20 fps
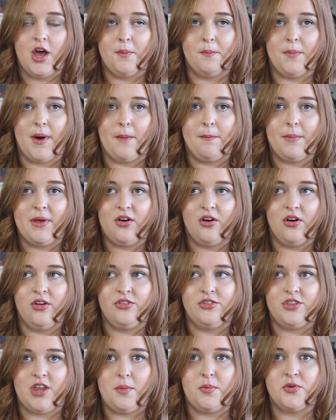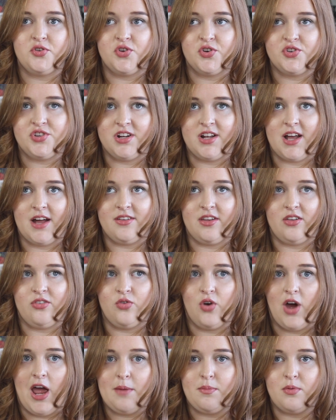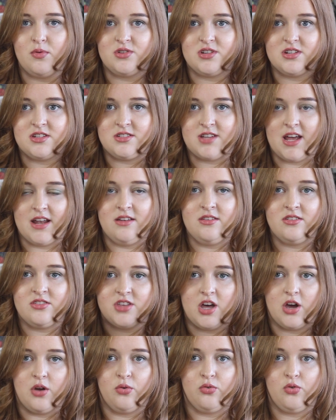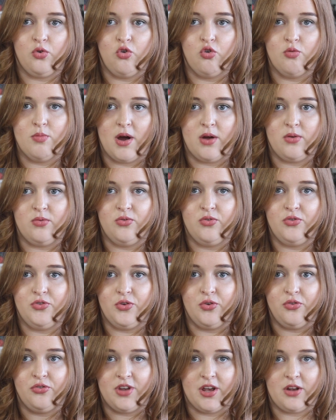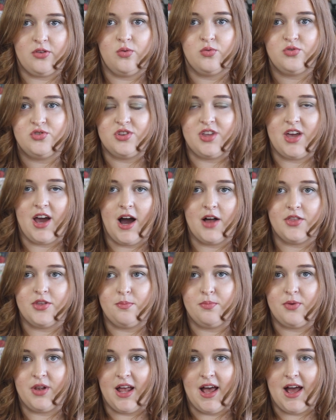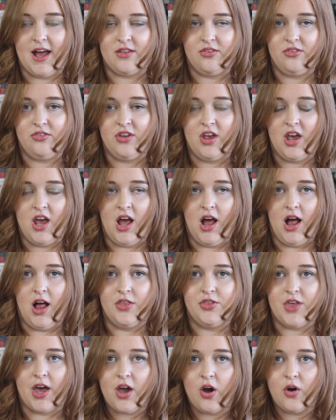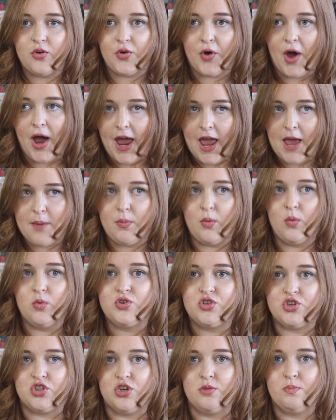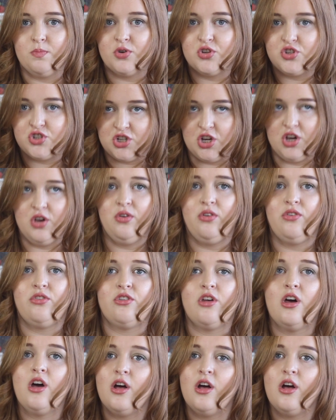but because the pituitary gland is not able to send those hormones to signal to the other glands, they are not able to produce